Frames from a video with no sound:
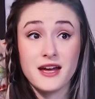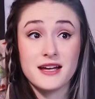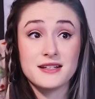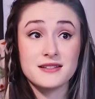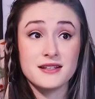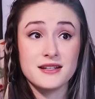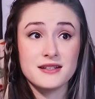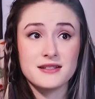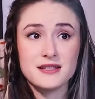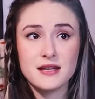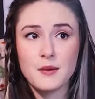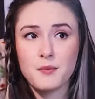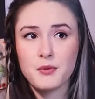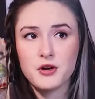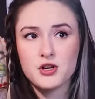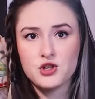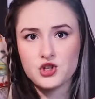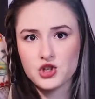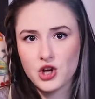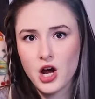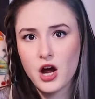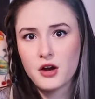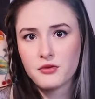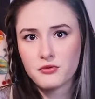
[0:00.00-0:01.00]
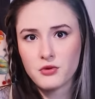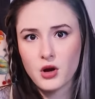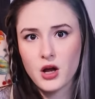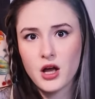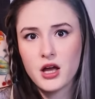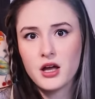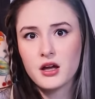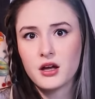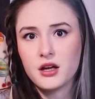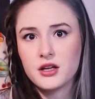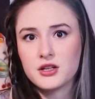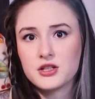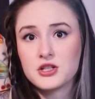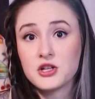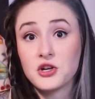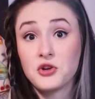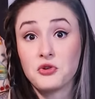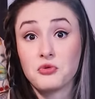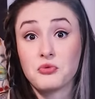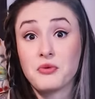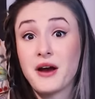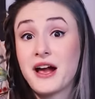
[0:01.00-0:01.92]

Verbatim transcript: as a separate genre until